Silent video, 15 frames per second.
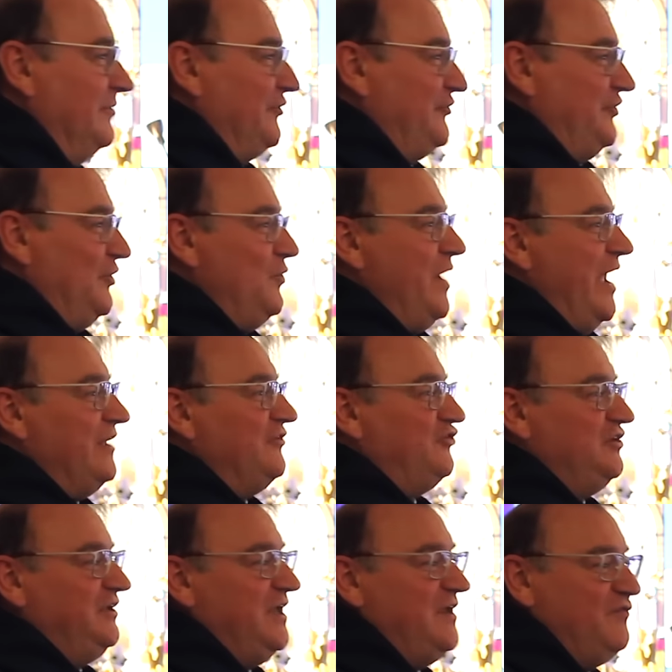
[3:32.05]
So, and
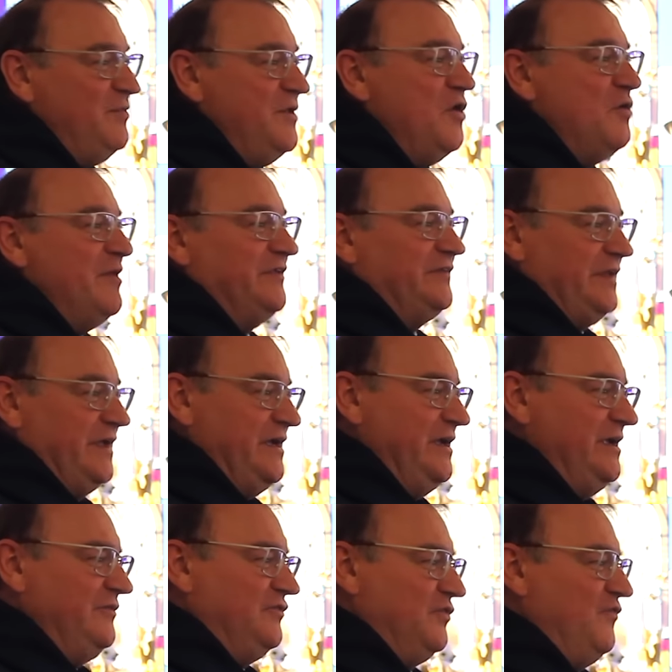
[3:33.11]
she gave me a
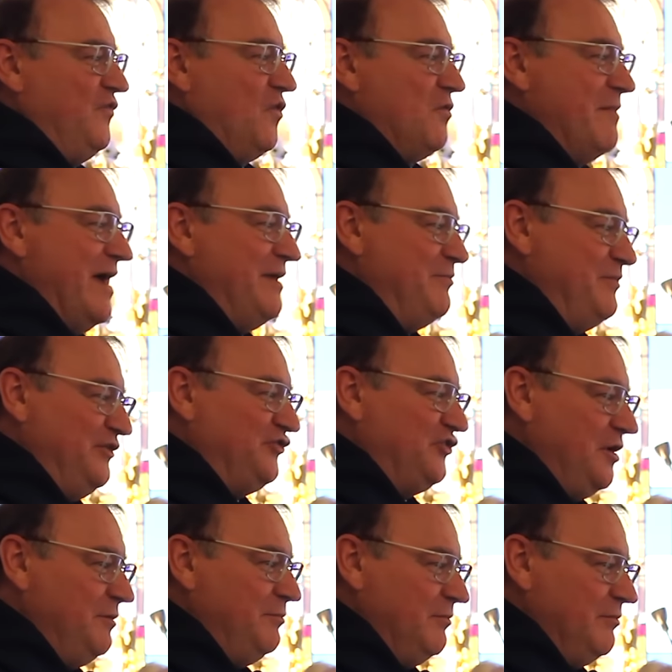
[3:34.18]
message for my
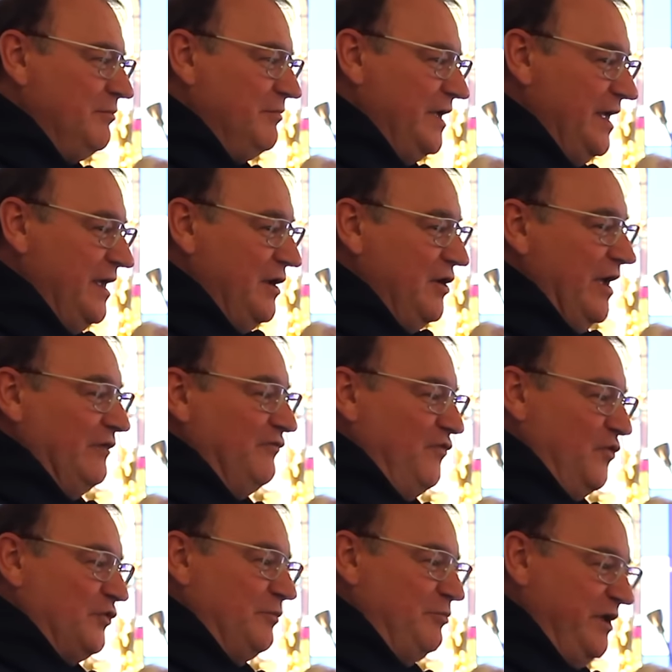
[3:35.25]
bishop and
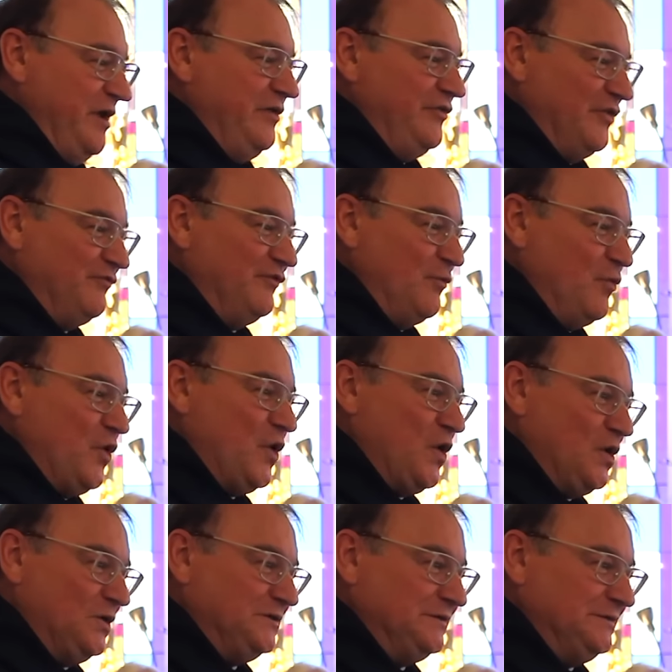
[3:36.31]
for the peace of the
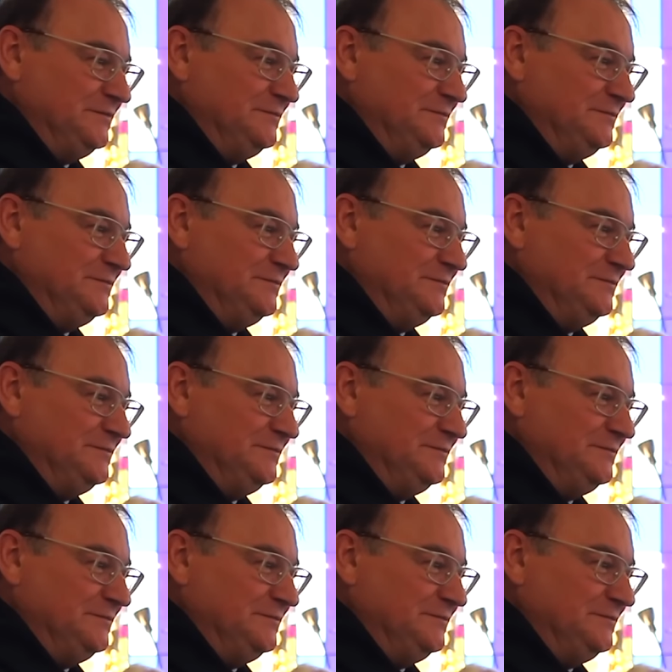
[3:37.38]
world.